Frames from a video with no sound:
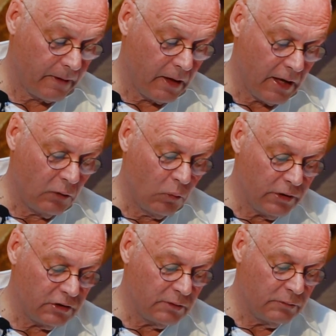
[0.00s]
And
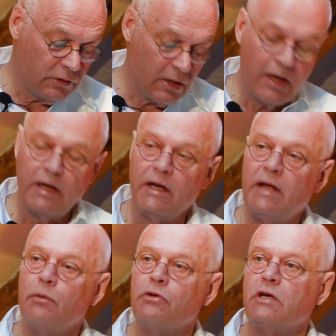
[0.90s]
wisdom
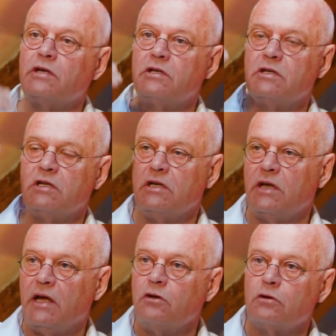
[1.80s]
enables us to see
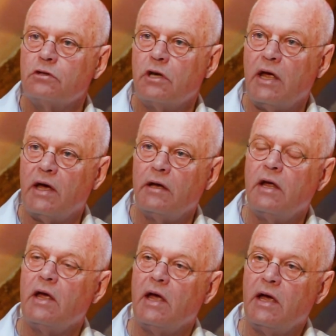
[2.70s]
dangers ahead
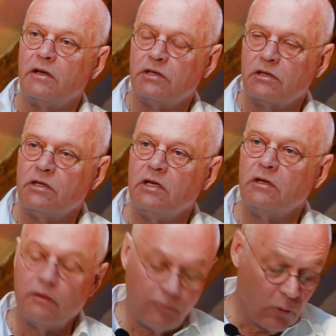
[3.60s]
and succeed
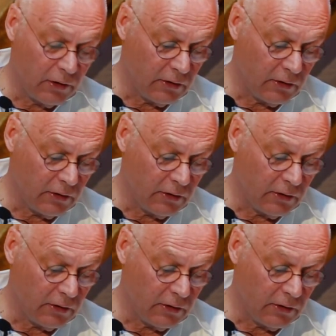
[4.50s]
in avoiding